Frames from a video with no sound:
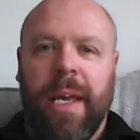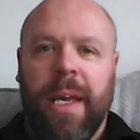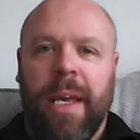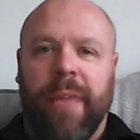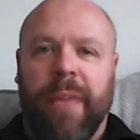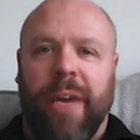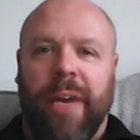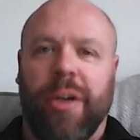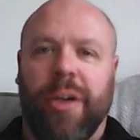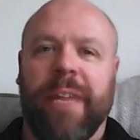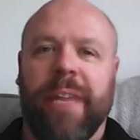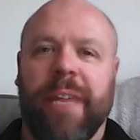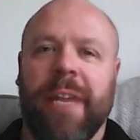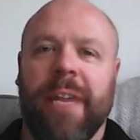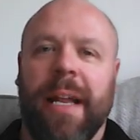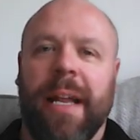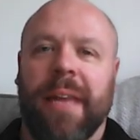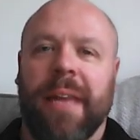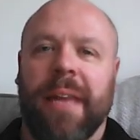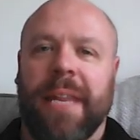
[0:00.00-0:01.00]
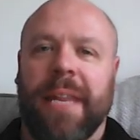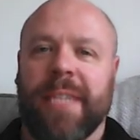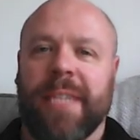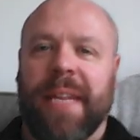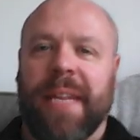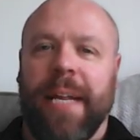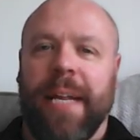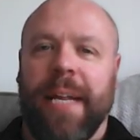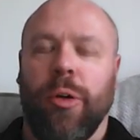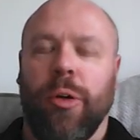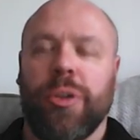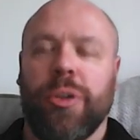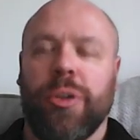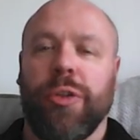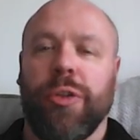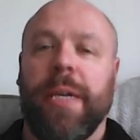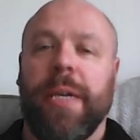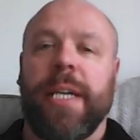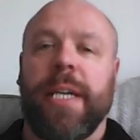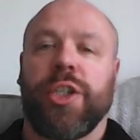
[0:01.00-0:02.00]
Very good evening, and thanks for clicking on
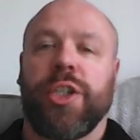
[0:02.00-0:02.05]
to the